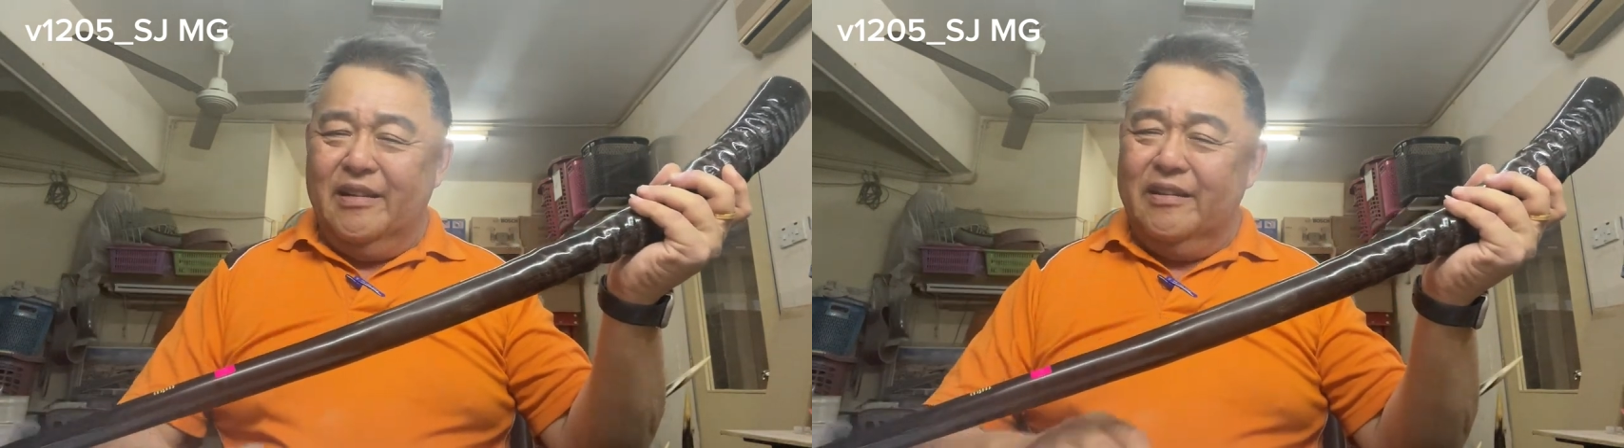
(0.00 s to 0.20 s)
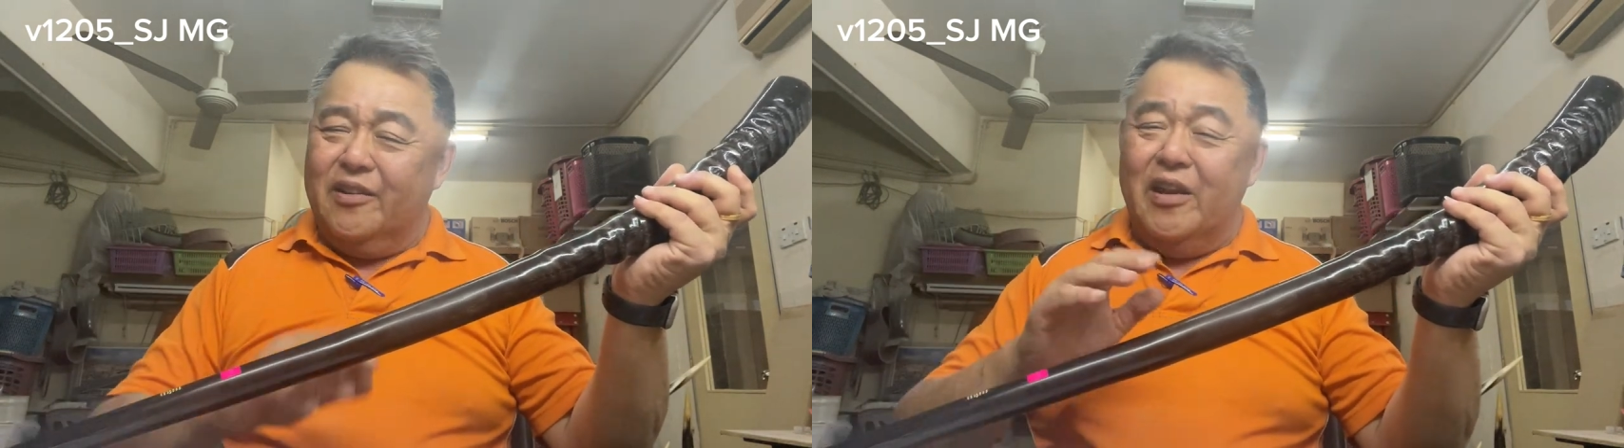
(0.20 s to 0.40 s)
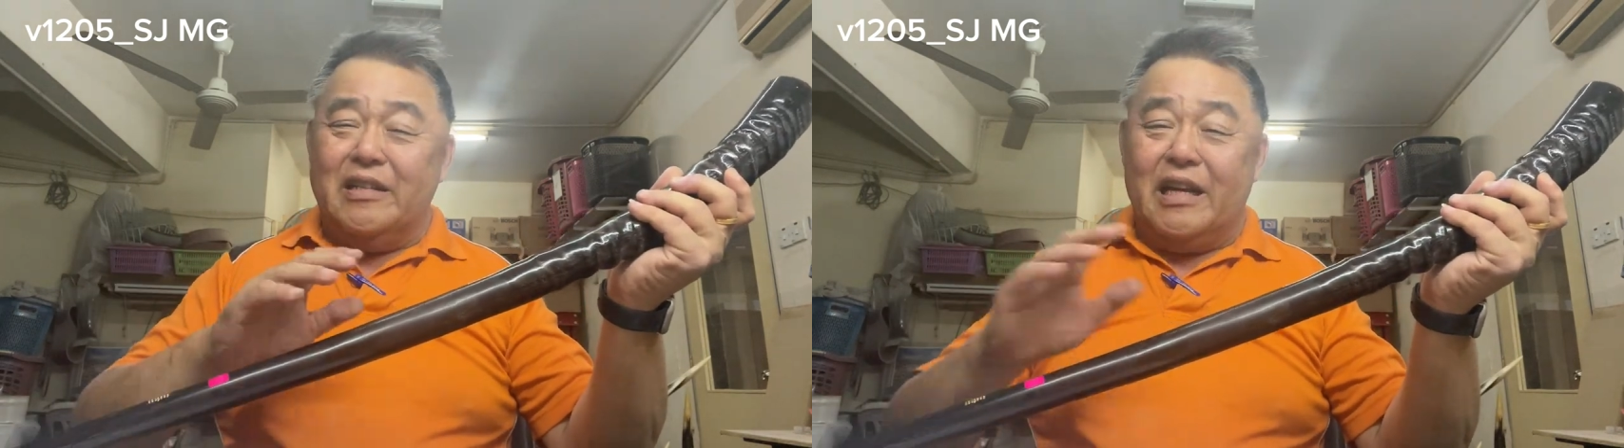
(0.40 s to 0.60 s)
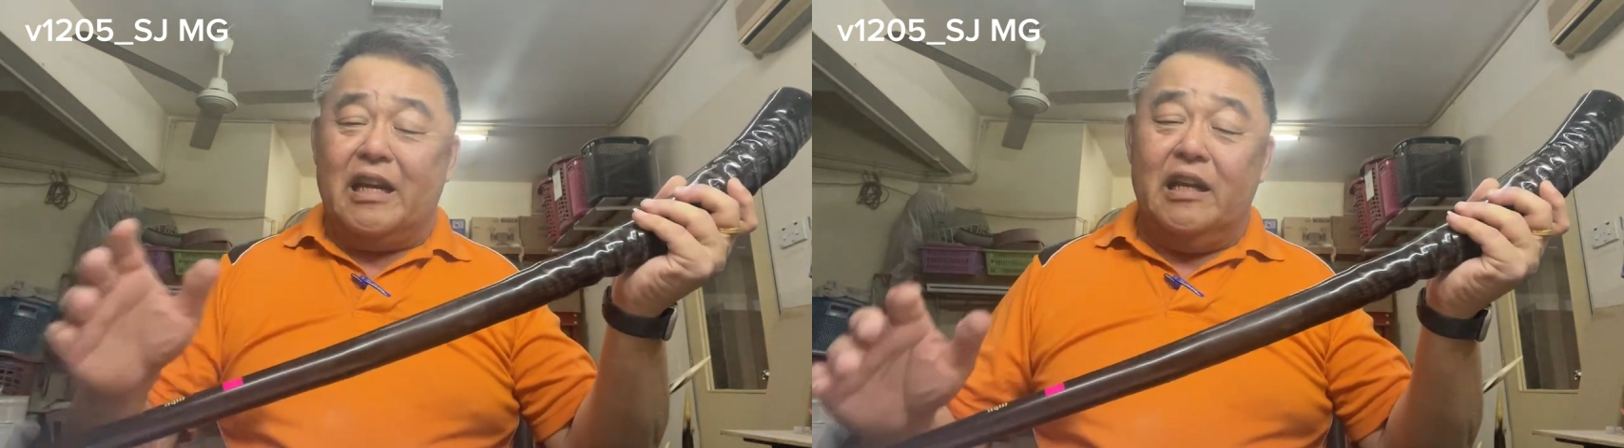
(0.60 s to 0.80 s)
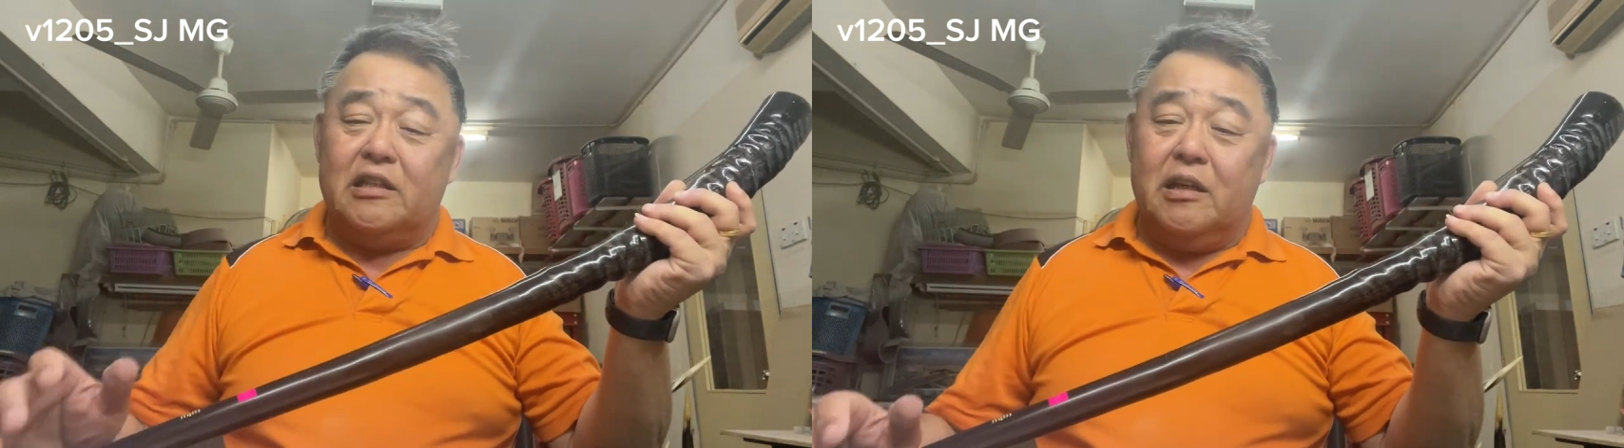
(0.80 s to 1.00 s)
not
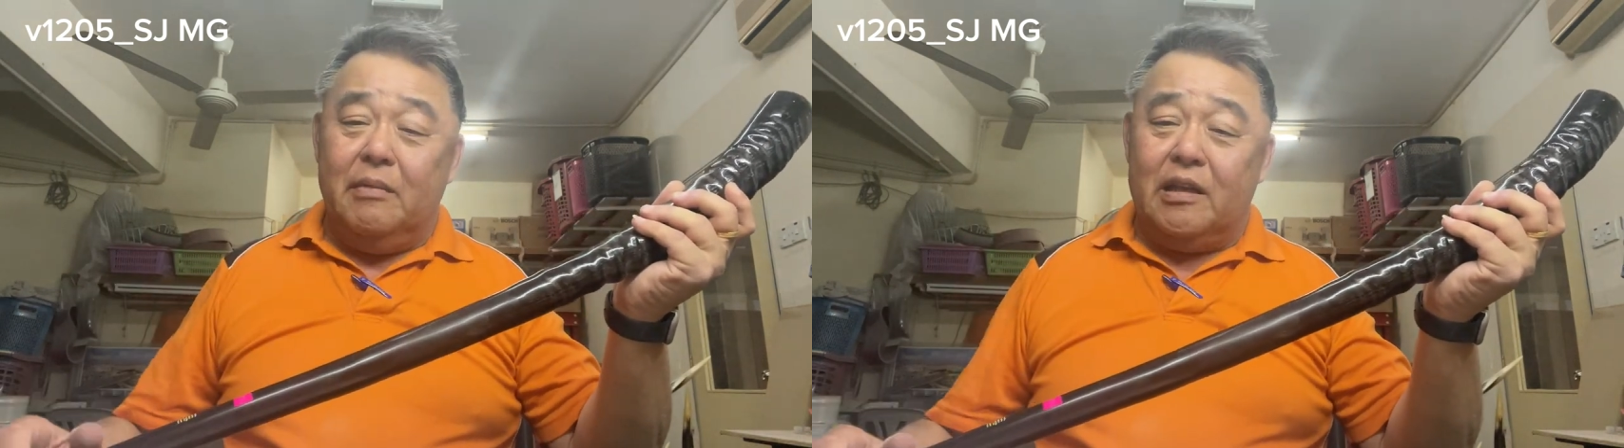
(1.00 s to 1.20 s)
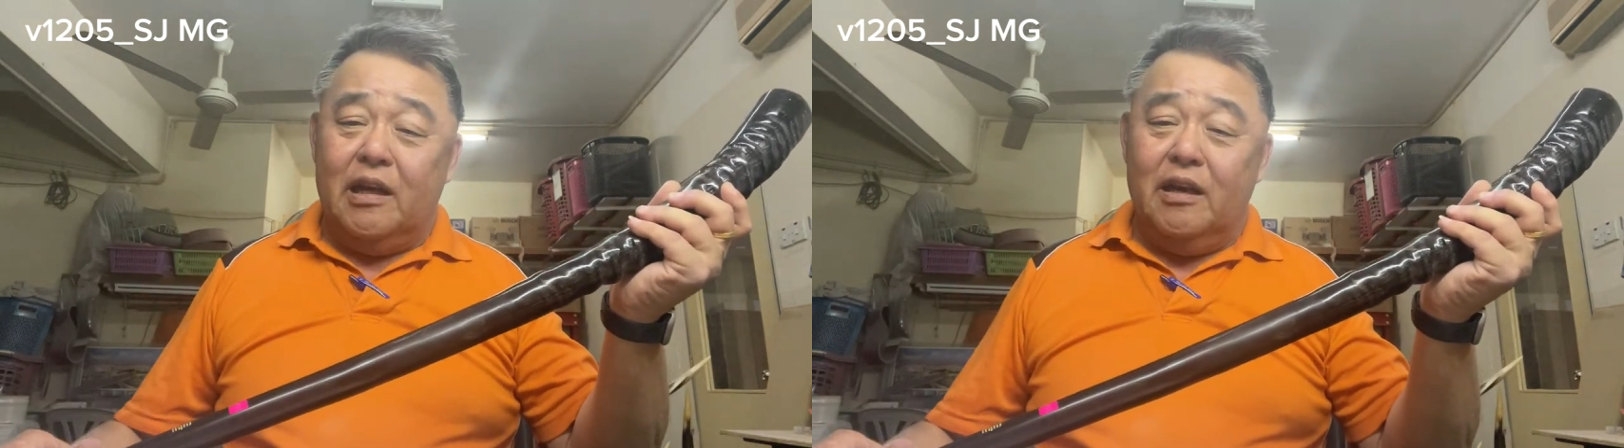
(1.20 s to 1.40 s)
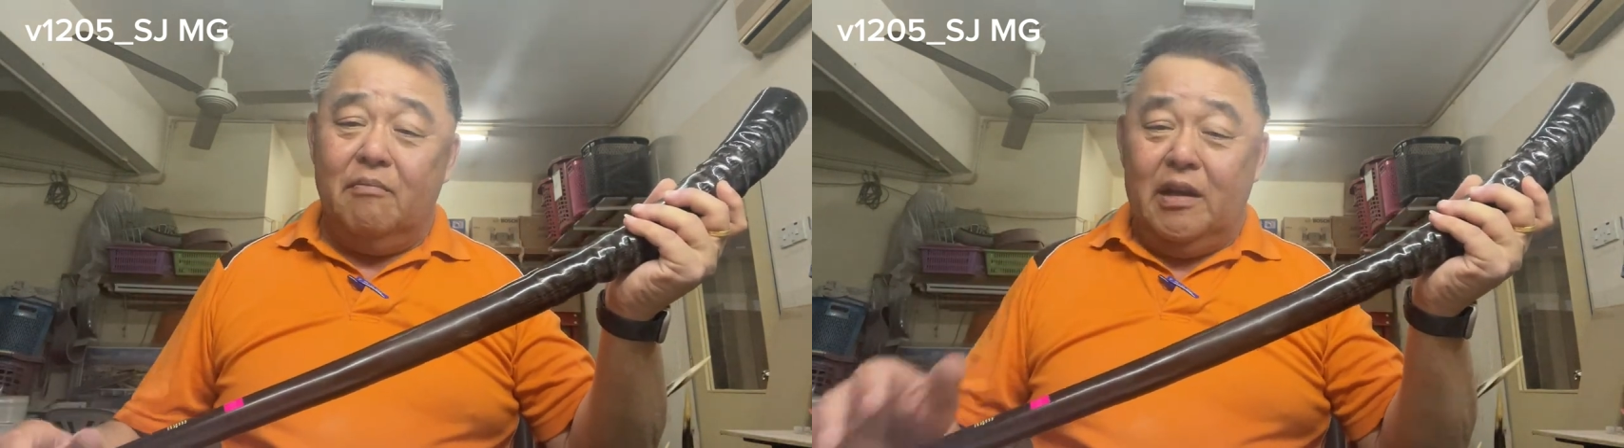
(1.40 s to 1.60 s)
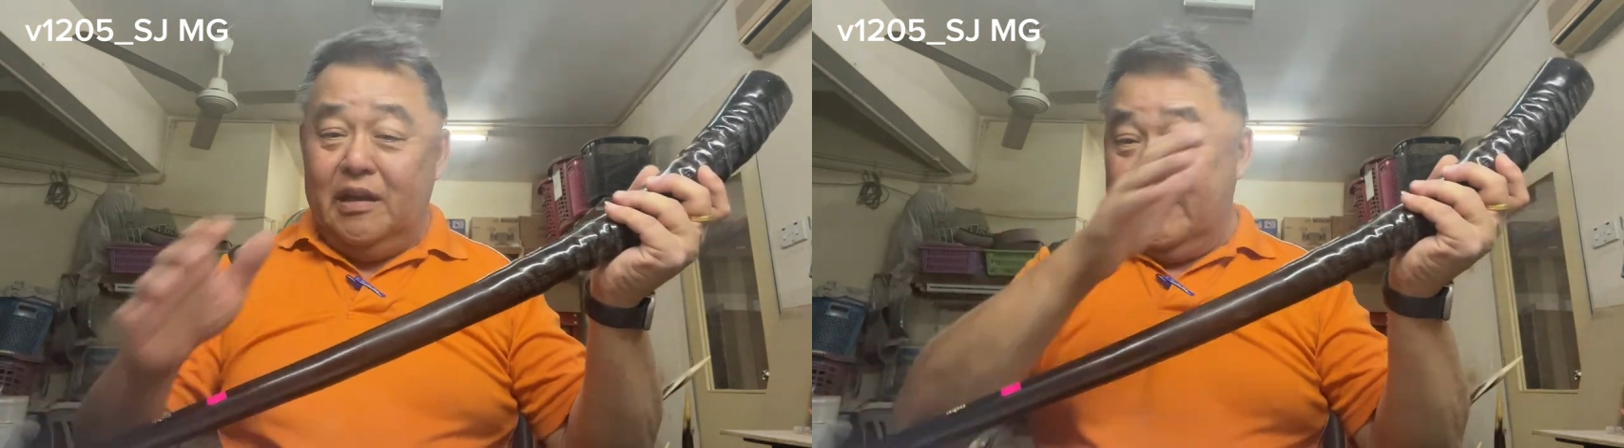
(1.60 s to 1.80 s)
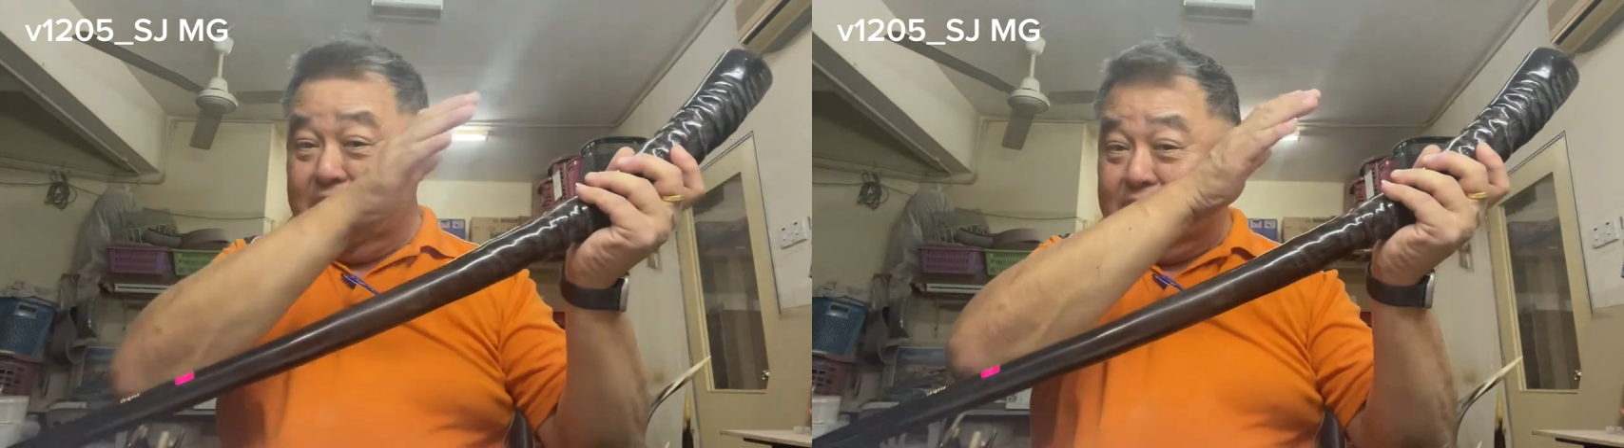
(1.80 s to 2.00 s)
exactly a scimitar, but
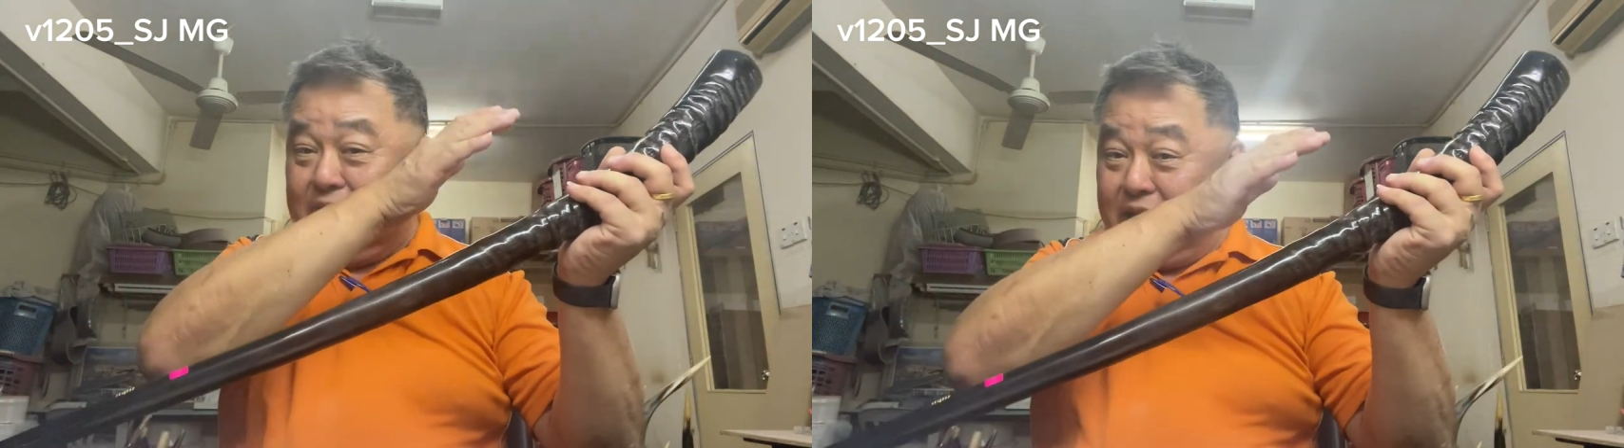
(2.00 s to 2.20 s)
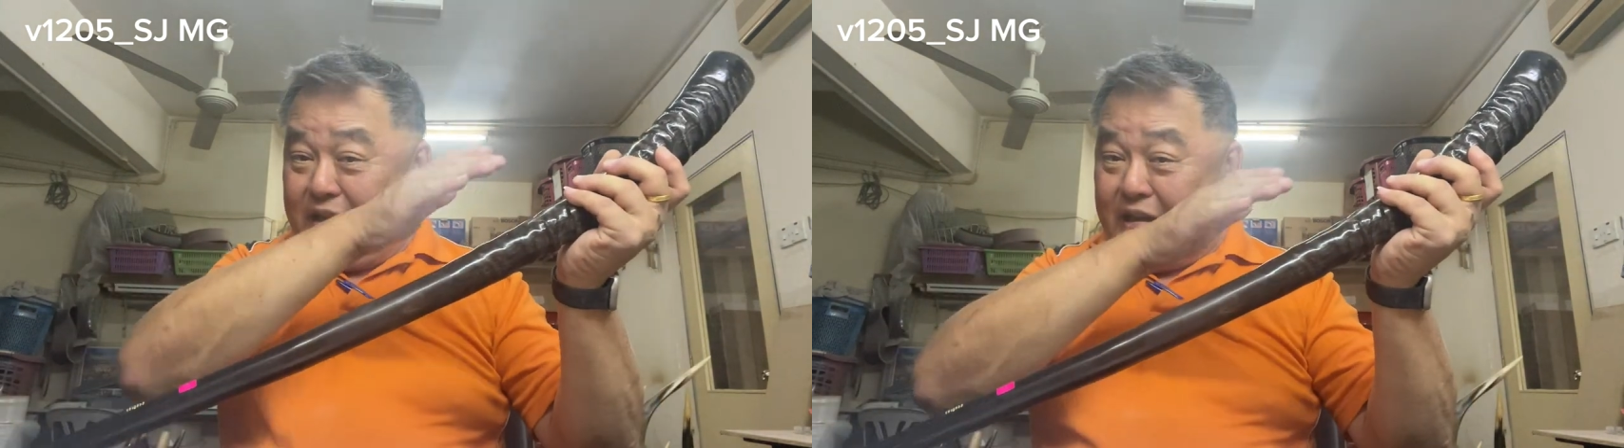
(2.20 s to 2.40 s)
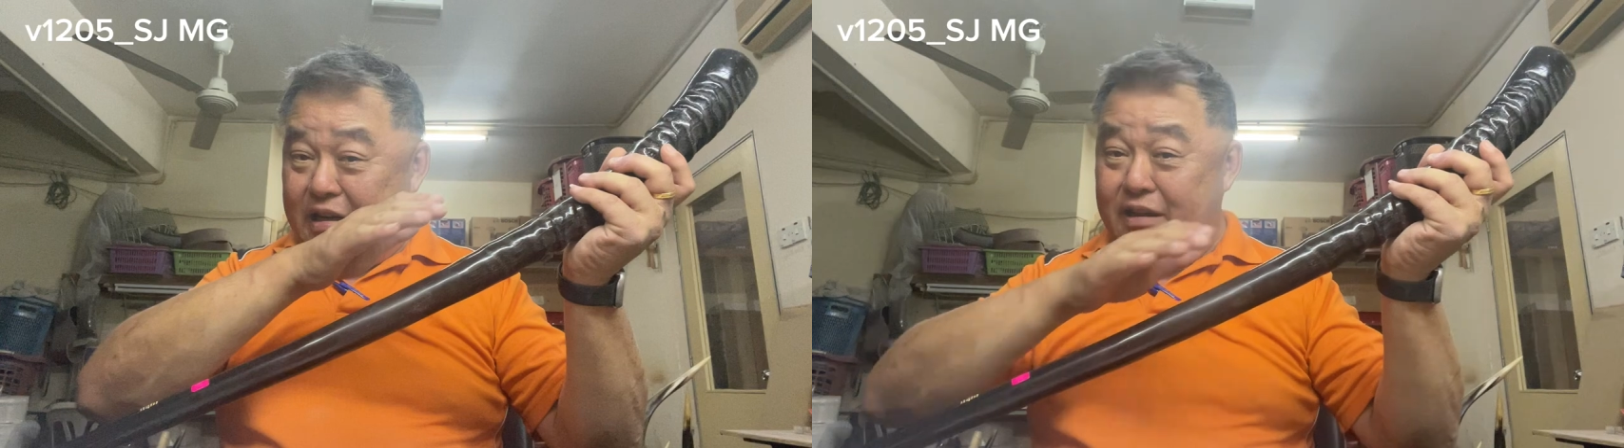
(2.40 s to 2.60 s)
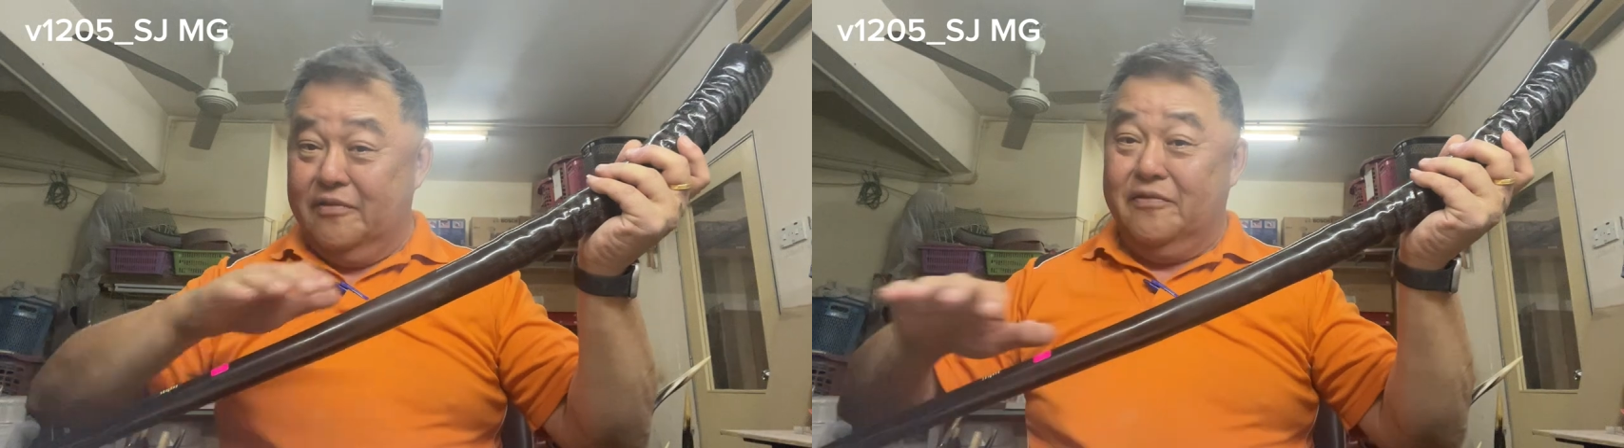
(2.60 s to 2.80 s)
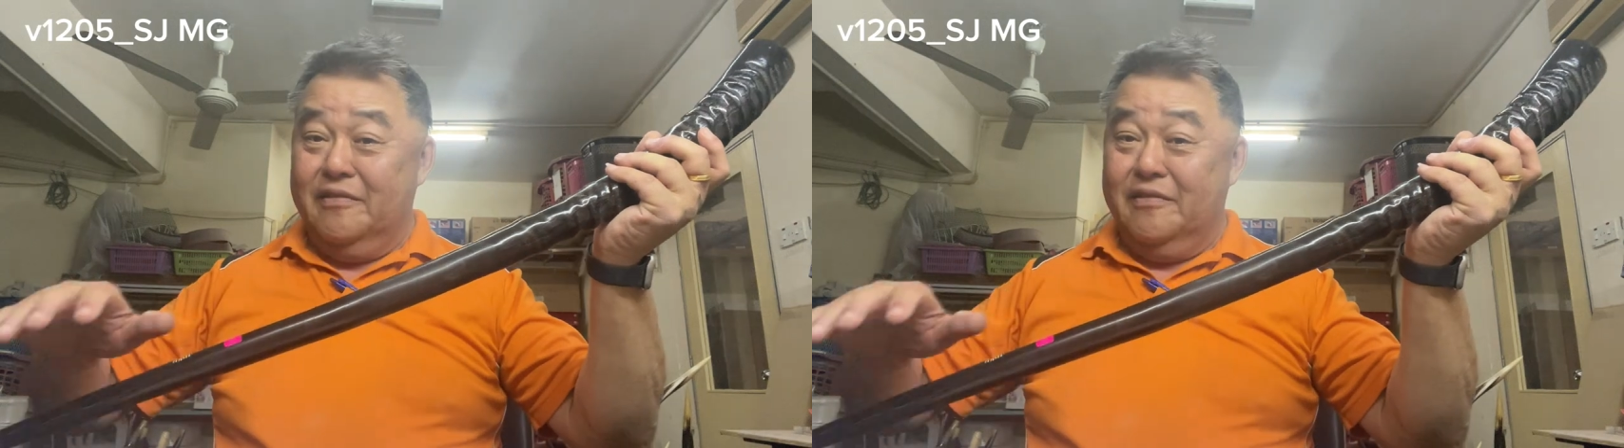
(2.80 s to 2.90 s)
it has that curve.